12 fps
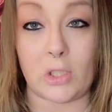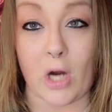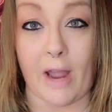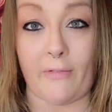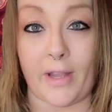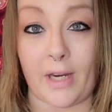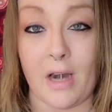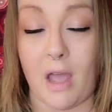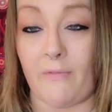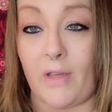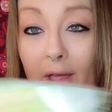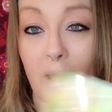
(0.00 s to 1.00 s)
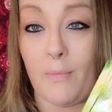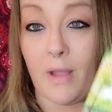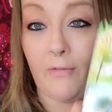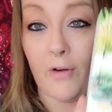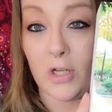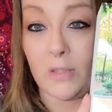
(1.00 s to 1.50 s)
graphic novel and
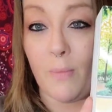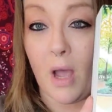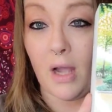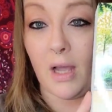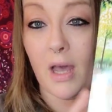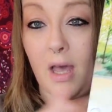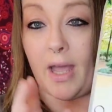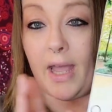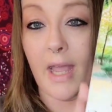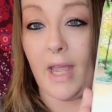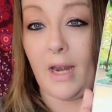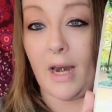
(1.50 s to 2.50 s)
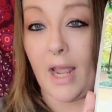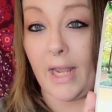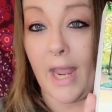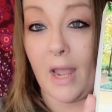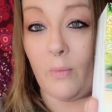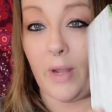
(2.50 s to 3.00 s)
my first manga, and I
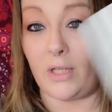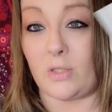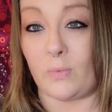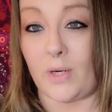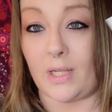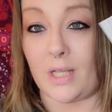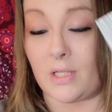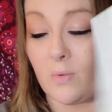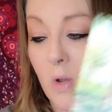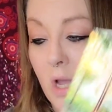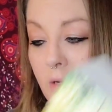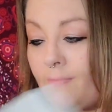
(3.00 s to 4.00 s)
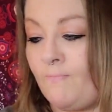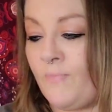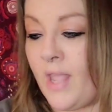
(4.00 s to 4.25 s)
can't wait to read this one.